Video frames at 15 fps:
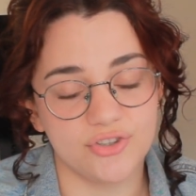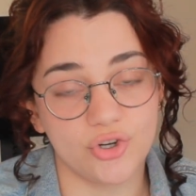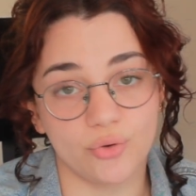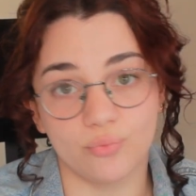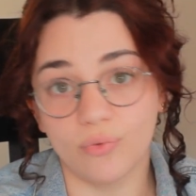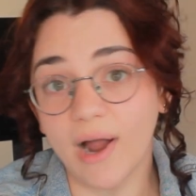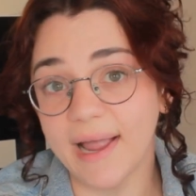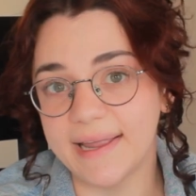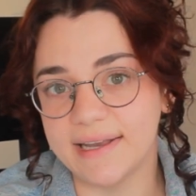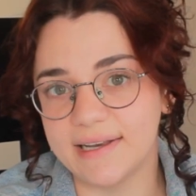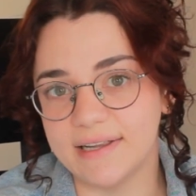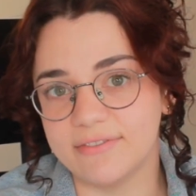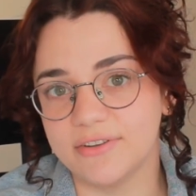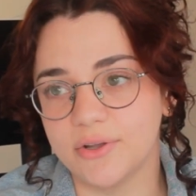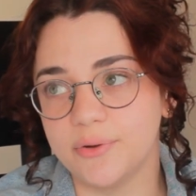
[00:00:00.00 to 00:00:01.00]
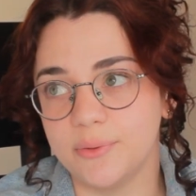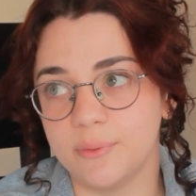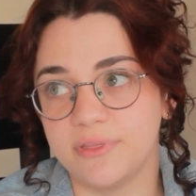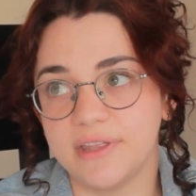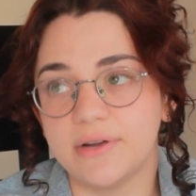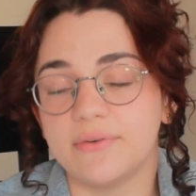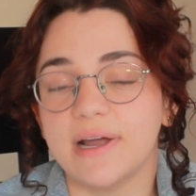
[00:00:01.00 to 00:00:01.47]
to write, even though you
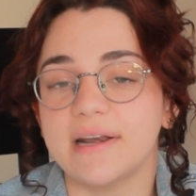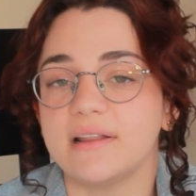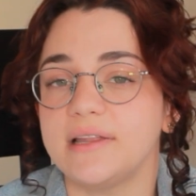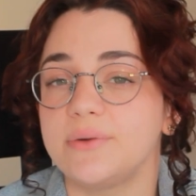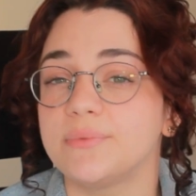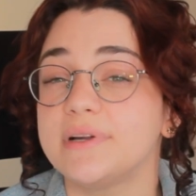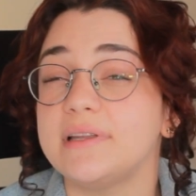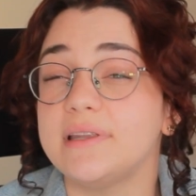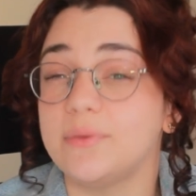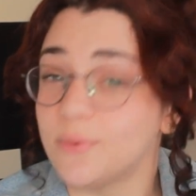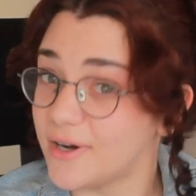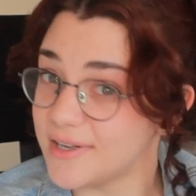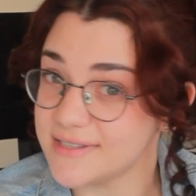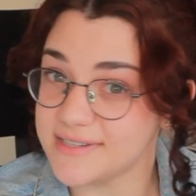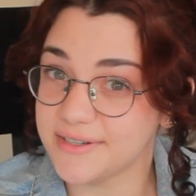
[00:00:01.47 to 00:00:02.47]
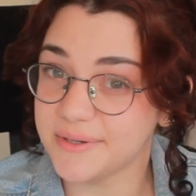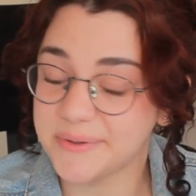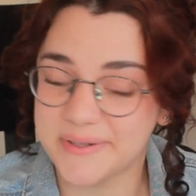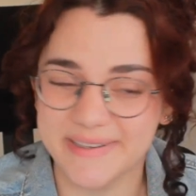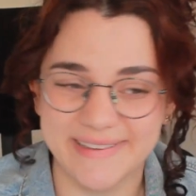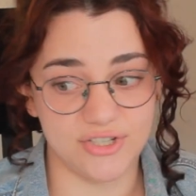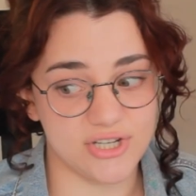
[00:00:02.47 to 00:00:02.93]
theoretically really want
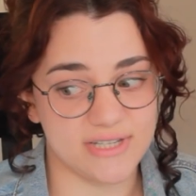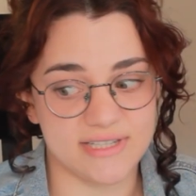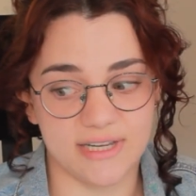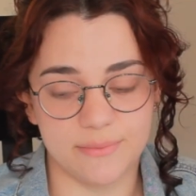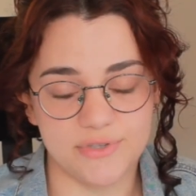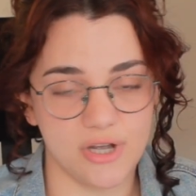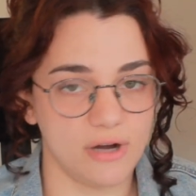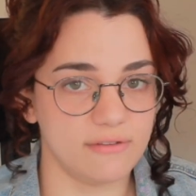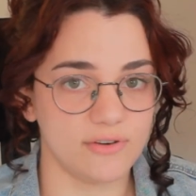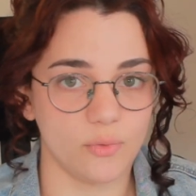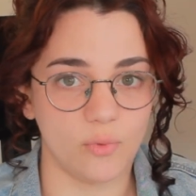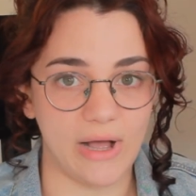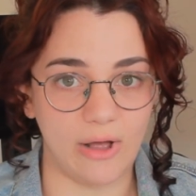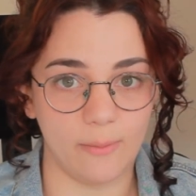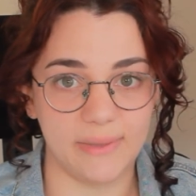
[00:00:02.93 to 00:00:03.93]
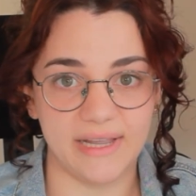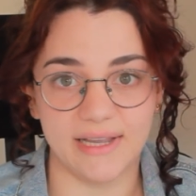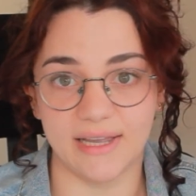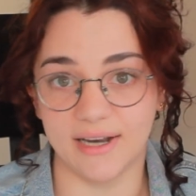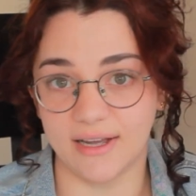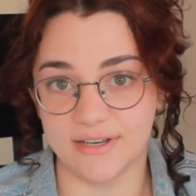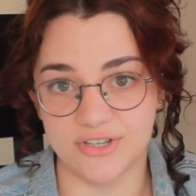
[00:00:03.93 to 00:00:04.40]
to, it just seems overwhelming
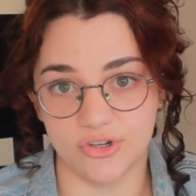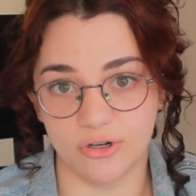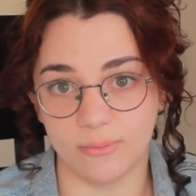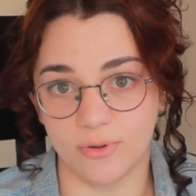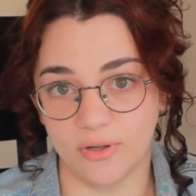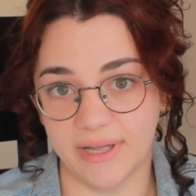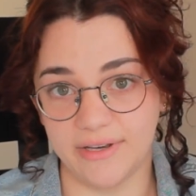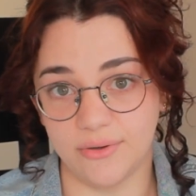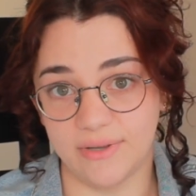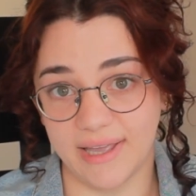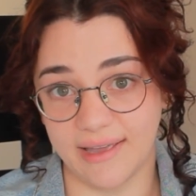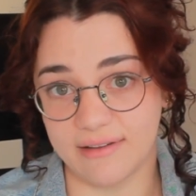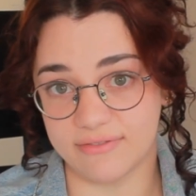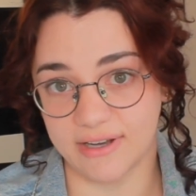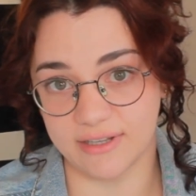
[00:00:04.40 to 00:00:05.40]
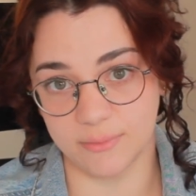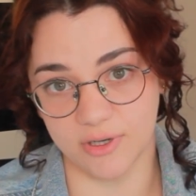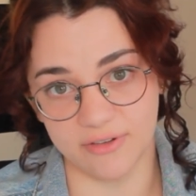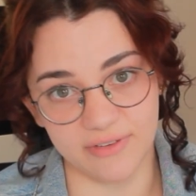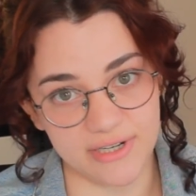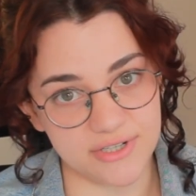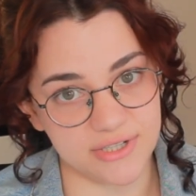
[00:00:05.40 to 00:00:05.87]
and undoable and you can't find the
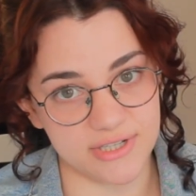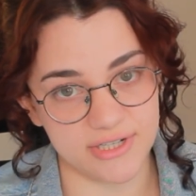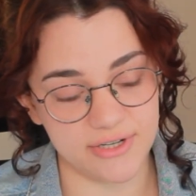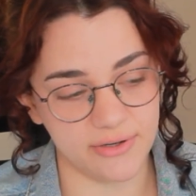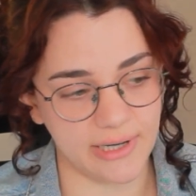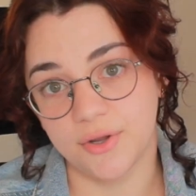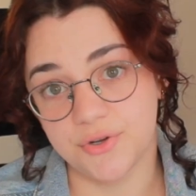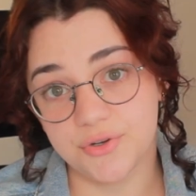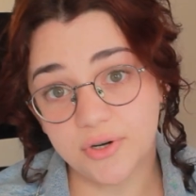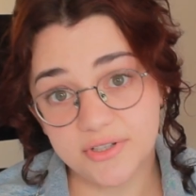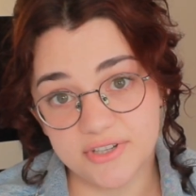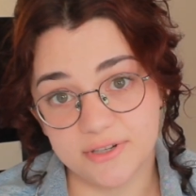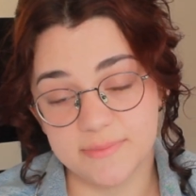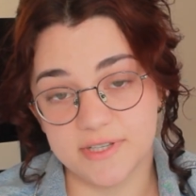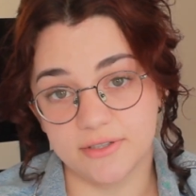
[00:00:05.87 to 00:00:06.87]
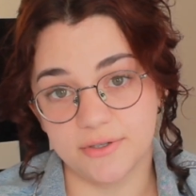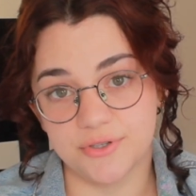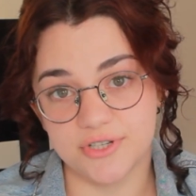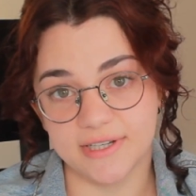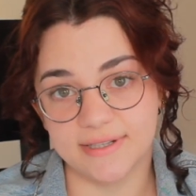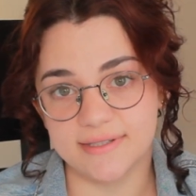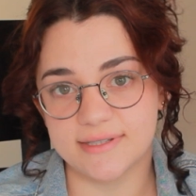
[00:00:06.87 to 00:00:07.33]
motivation to do it. Short-term
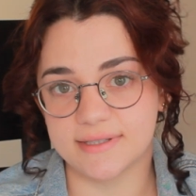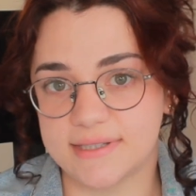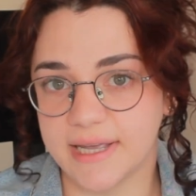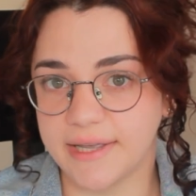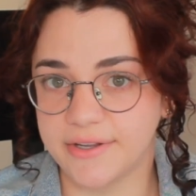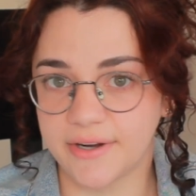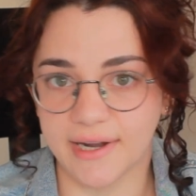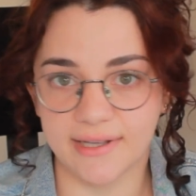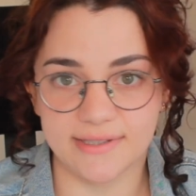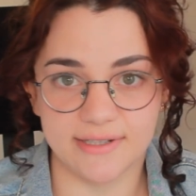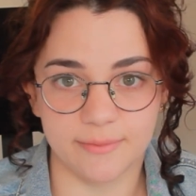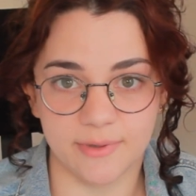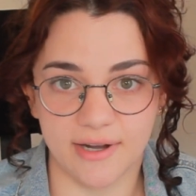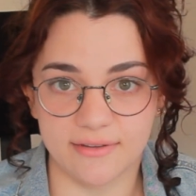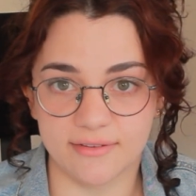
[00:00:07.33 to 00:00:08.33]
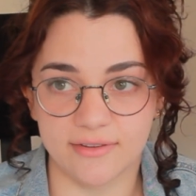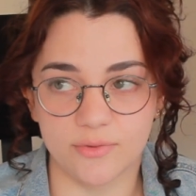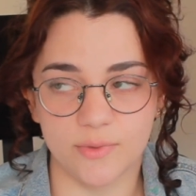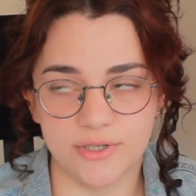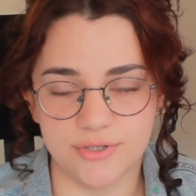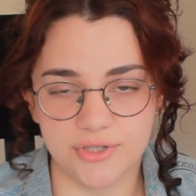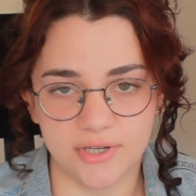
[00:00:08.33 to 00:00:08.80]
solutions, take your antidepressants.
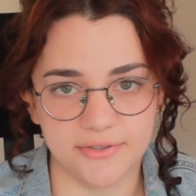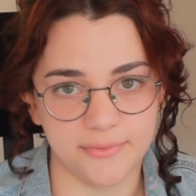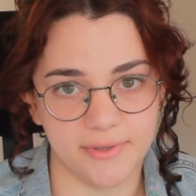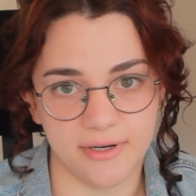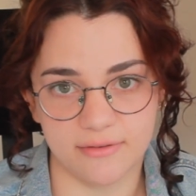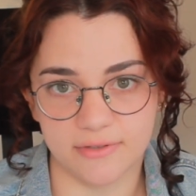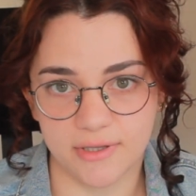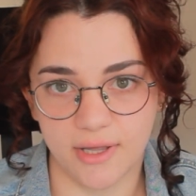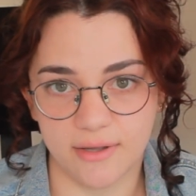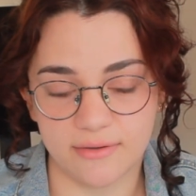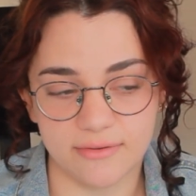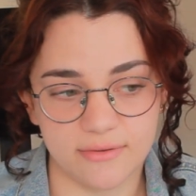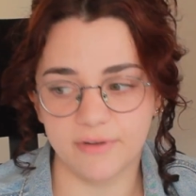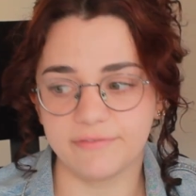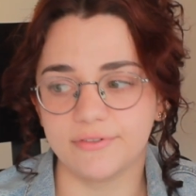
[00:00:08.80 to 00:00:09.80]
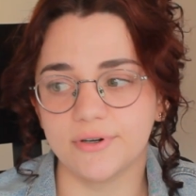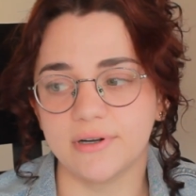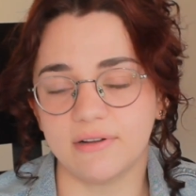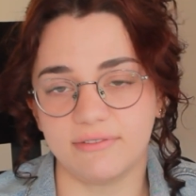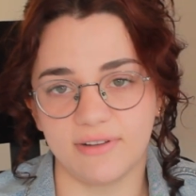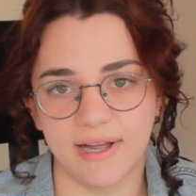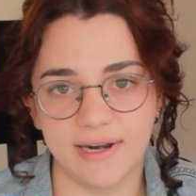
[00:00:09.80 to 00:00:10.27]
We just went over this. But for
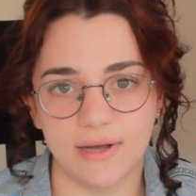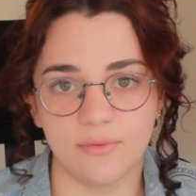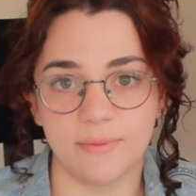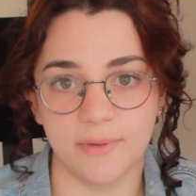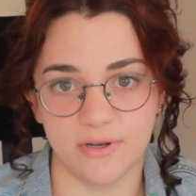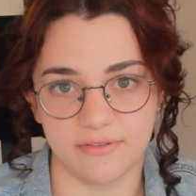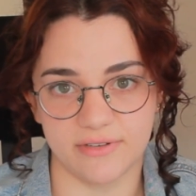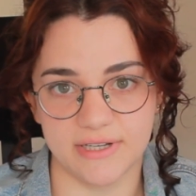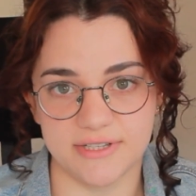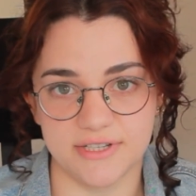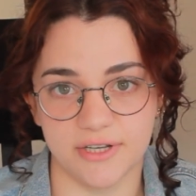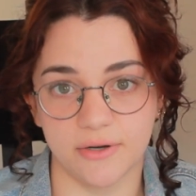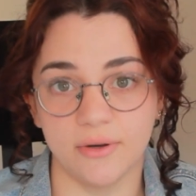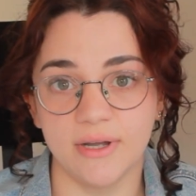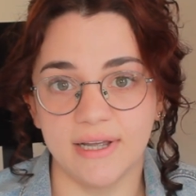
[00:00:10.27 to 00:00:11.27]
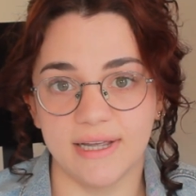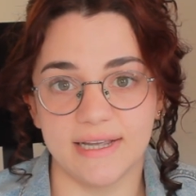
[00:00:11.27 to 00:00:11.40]
real, find out what motivates you.